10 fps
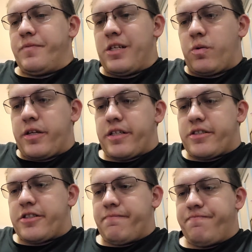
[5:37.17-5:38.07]
it
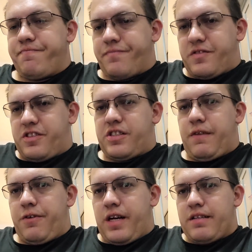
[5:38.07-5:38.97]
works. It'll
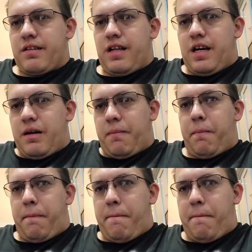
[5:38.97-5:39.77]
save you guys a lot of